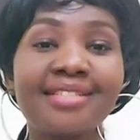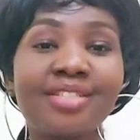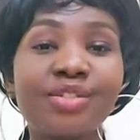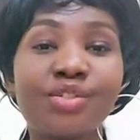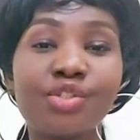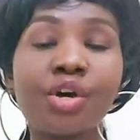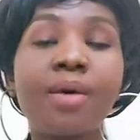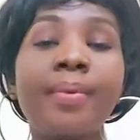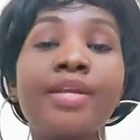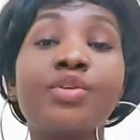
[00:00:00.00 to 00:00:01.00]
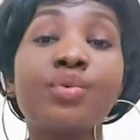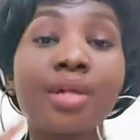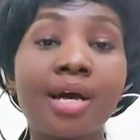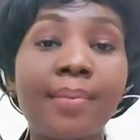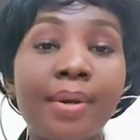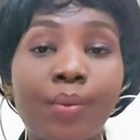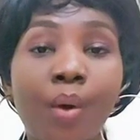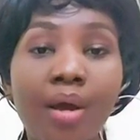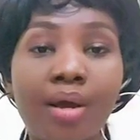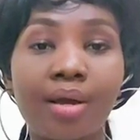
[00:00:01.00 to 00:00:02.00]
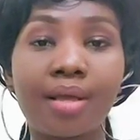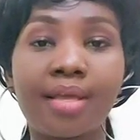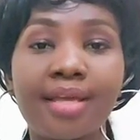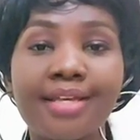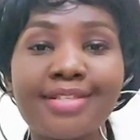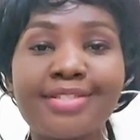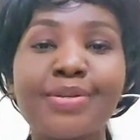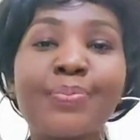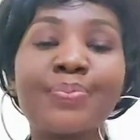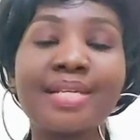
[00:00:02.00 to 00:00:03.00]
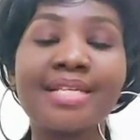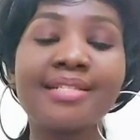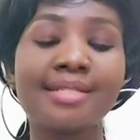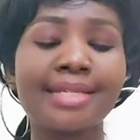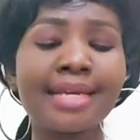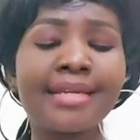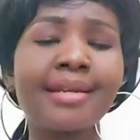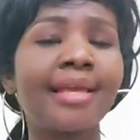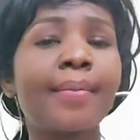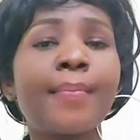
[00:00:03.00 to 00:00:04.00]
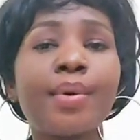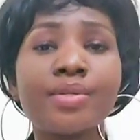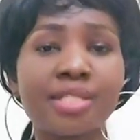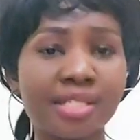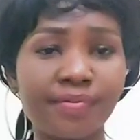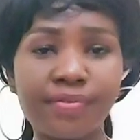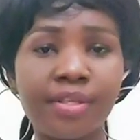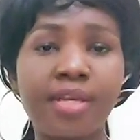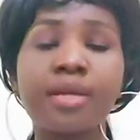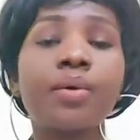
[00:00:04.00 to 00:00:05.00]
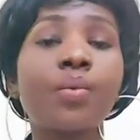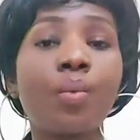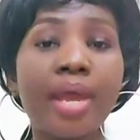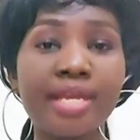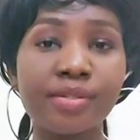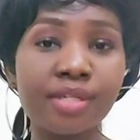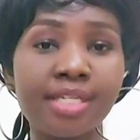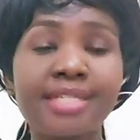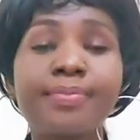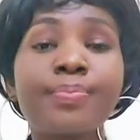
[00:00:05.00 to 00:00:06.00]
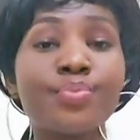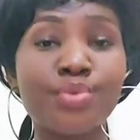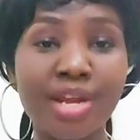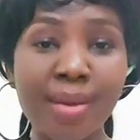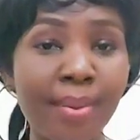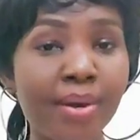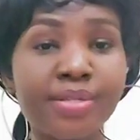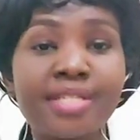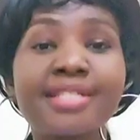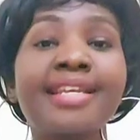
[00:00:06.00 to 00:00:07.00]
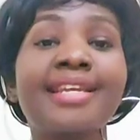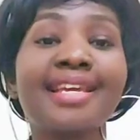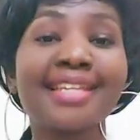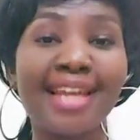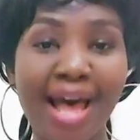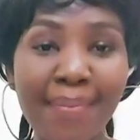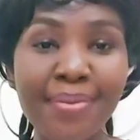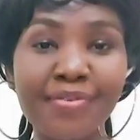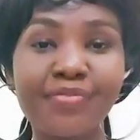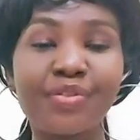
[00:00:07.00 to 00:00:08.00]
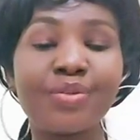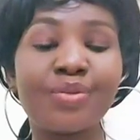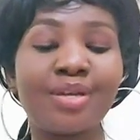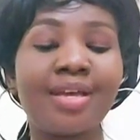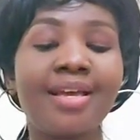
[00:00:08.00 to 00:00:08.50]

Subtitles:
your job and you will come and work. So please take it like a positive thing. Wait on it, pray about it, and let it happen for you.